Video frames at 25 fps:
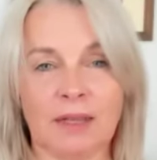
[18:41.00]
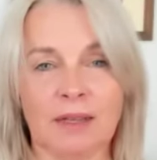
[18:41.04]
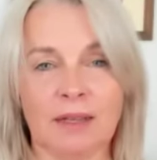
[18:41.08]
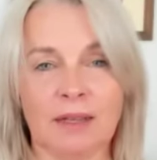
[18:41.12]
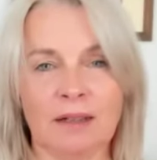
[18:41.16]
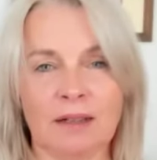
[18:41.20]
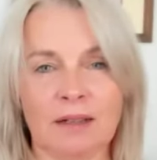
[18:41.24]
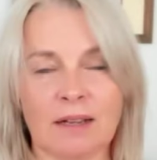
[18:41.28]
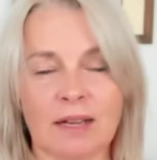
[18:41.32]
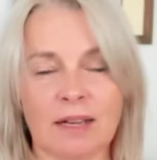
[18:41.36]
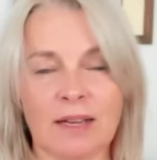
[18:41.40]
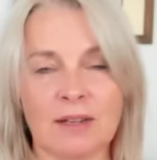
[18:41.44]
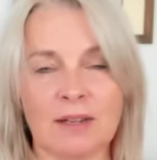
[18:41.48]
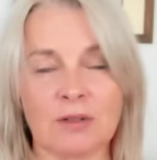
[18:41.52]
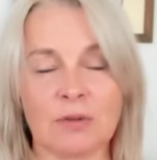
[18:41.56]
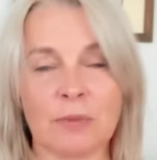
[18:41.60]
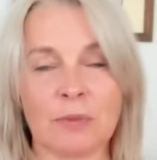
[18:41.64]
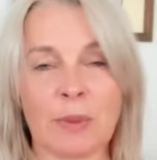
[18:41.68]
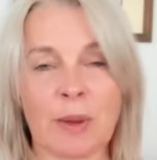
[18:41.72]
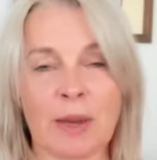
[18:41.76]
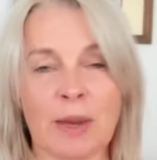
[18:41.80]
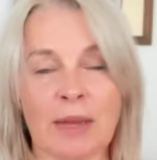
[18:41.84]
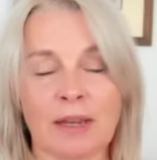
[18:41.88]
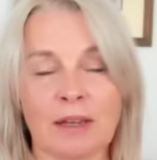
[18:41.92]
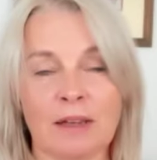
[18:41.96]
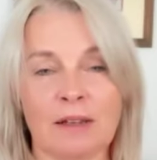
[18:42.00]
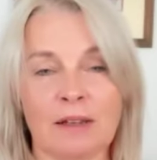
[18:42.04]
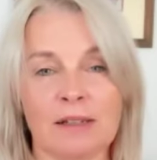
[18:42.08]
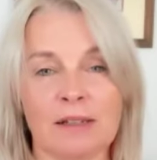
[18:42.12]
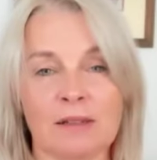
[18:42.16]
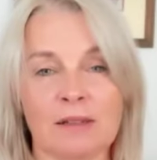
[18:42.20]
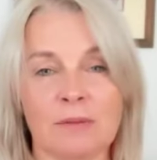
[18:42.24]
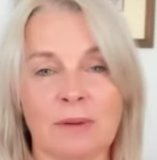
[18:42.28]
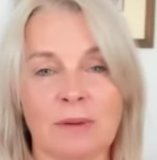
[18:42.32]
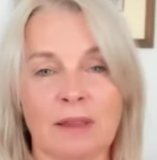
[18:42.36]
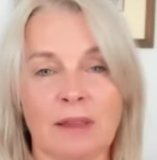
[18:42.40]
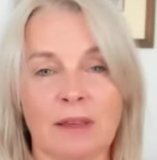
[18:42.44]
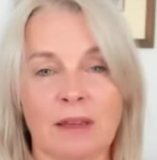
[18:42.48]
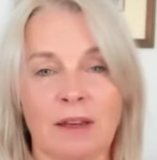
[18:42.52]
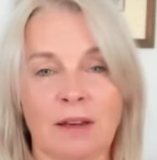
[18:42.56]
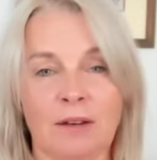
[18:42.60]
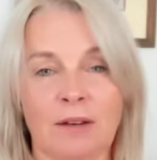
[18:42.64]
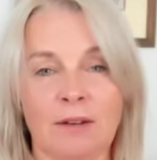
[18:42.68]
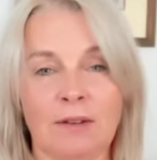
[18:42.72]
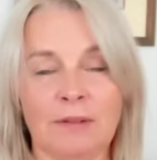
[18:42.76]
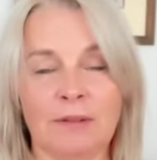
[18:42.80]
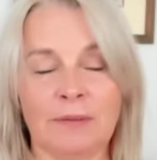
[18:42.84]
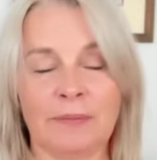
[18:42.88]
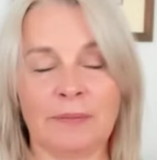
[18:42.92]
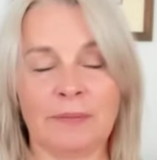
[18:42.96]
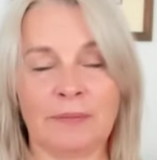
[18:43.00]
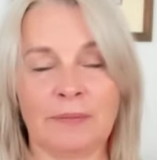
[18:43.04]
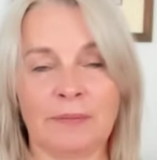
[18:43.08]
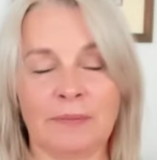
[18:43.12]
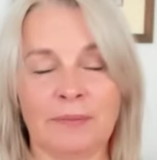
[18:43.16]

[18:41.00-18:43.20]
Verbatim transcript: And Archangel Michael is with you